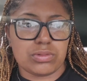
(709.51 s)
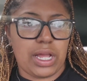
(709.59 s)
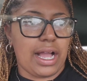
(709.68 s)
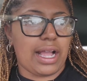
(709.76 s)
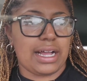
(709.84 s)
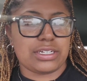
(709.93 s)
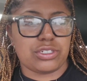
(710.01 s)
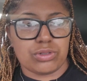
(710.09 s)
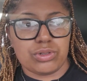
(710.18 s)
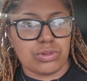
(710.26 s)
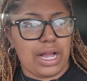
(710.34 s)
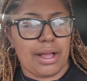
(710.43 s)
I got you.
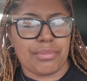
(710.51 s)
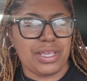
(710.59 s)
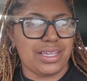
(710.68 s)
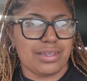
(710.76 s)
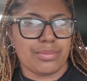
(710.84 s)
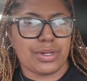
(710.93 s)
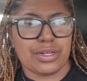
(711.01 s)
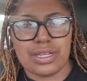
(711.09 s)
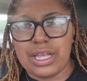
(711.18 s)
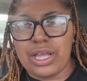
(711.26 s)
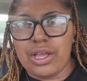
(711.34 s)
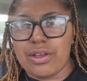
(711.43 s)
You got me. But
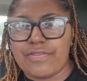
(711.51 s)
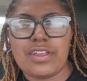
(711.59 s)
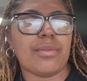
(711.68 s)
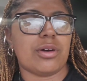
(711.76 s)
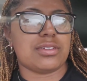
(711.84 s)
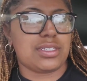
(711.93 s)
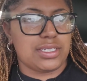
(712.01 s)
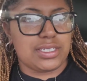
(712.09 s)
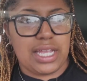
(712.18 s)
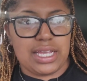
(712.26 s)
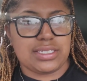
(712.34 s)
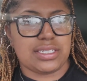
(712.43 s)
females these
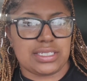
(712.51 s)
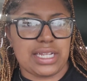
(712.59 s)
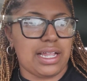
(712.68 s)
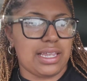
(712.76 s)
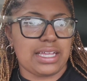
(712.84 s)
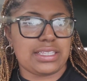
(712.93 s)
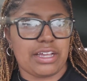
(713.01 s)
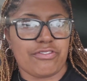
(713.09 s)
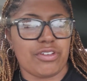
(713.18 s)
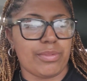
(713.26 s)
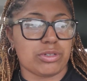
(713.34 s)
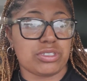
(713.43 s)
days, it's not like that.
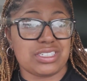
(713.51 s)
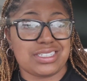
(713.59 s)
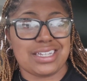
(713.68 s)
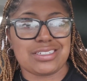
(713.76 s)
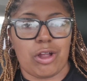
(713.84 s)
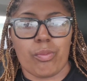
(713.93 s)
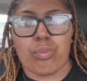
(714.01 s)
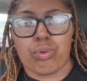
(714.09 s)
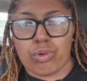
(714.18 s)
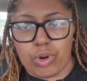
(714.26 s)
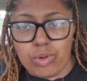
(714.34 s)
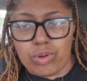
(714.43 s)
Females these days are
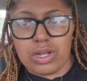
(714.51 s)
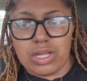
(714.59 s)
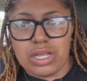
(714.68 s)
broke.